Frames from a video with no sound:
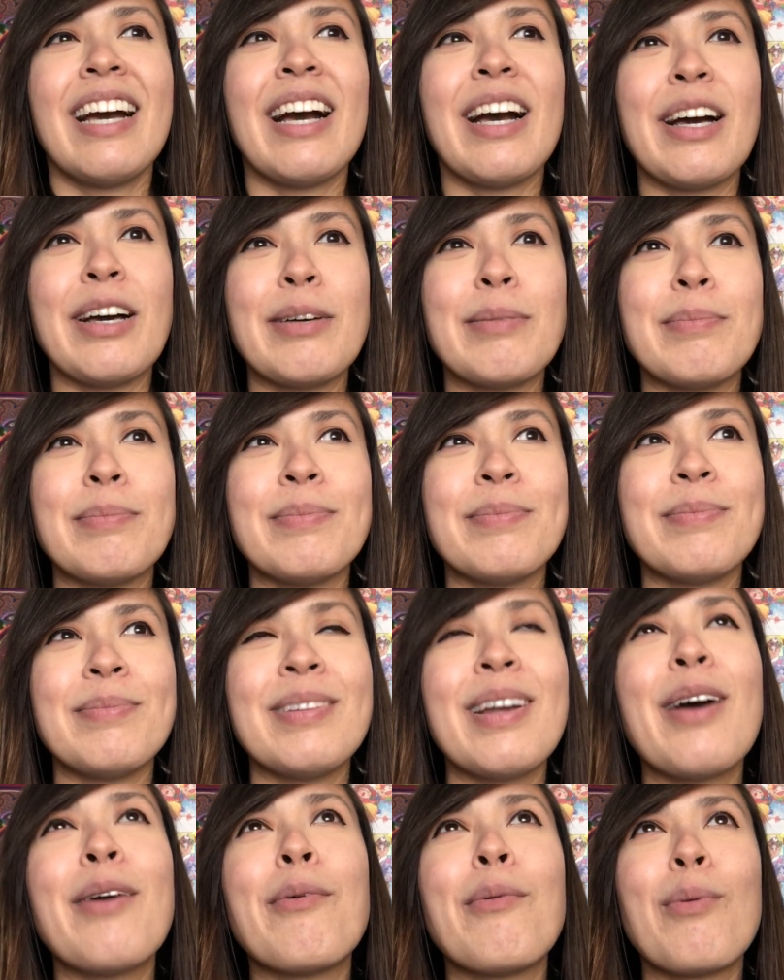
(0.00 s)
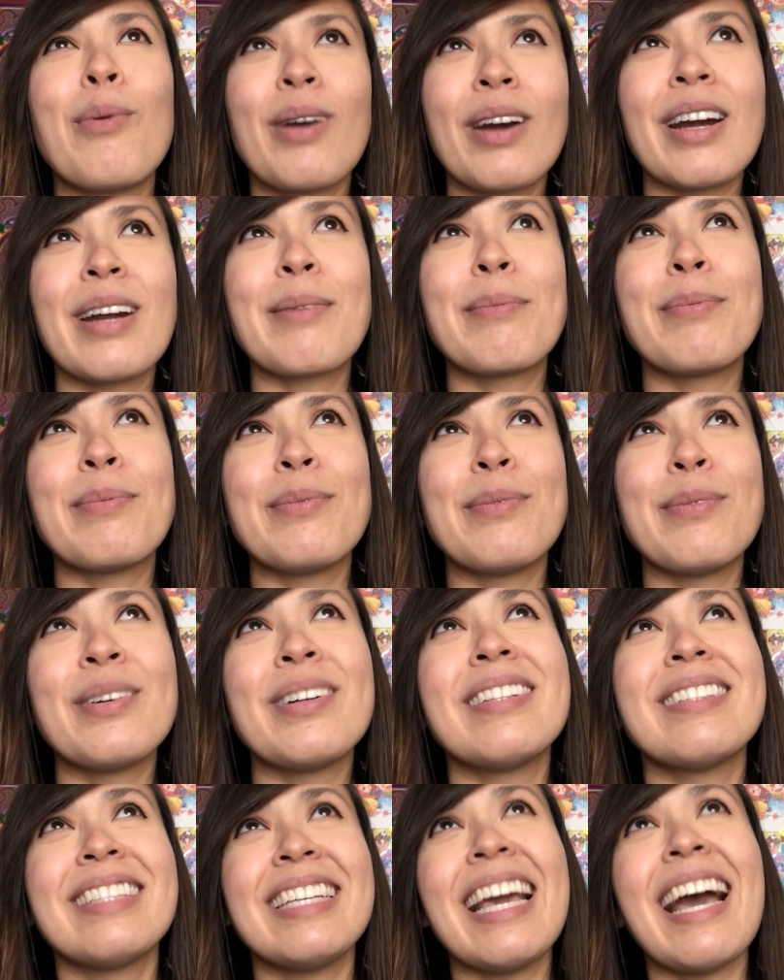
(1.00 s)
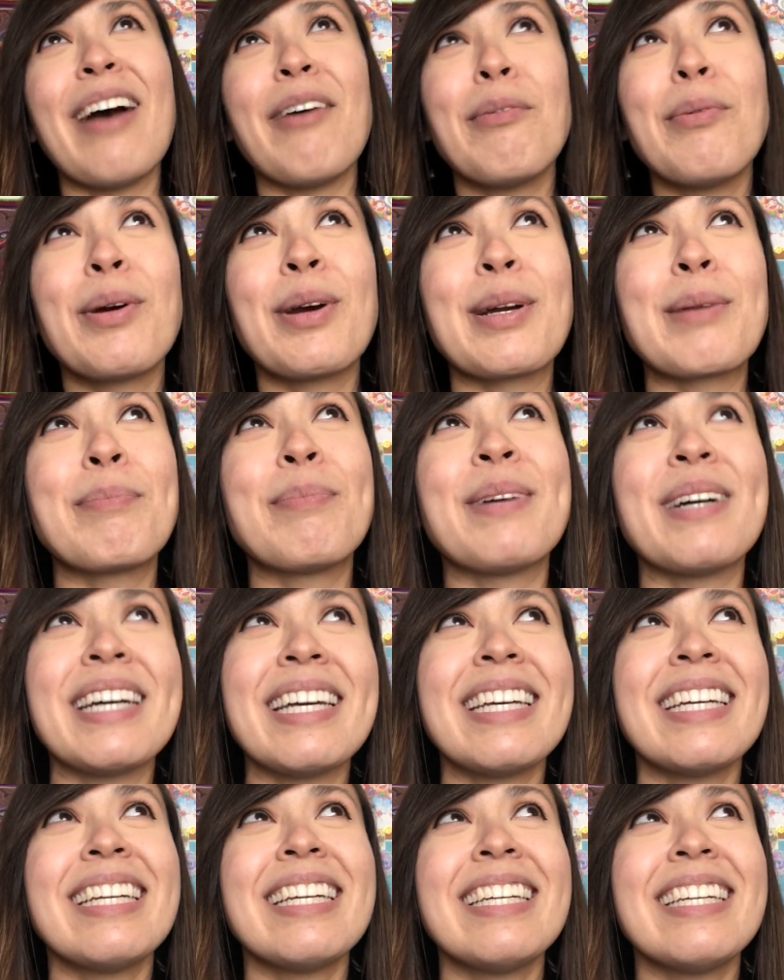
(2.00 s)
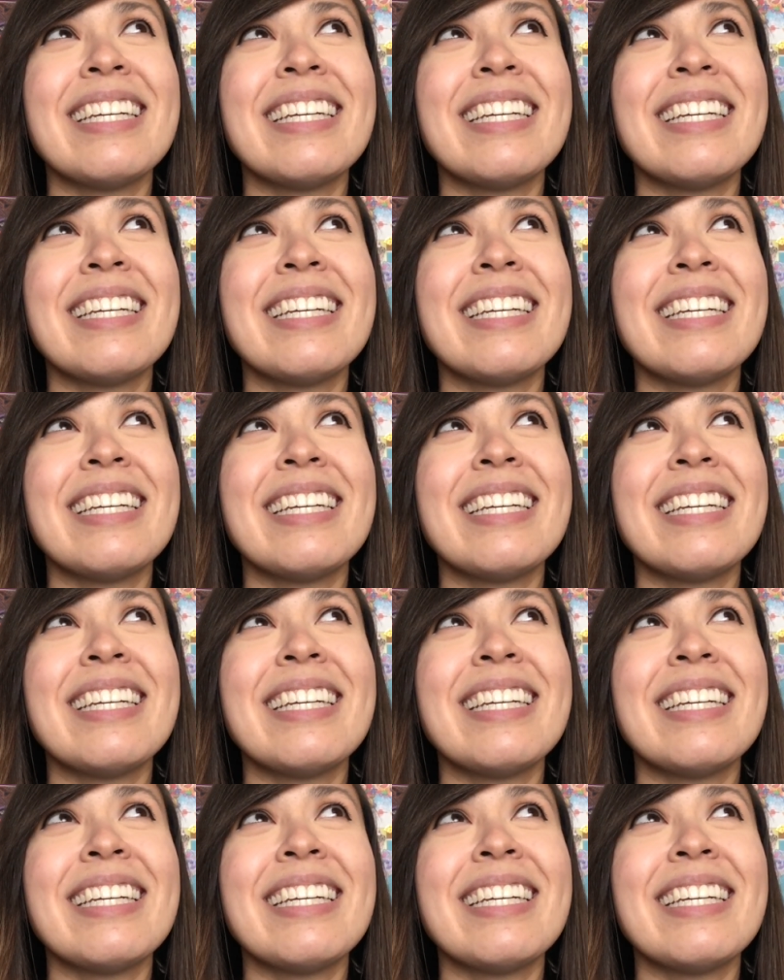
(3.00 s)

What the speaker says: Not work, well, yeah, work, but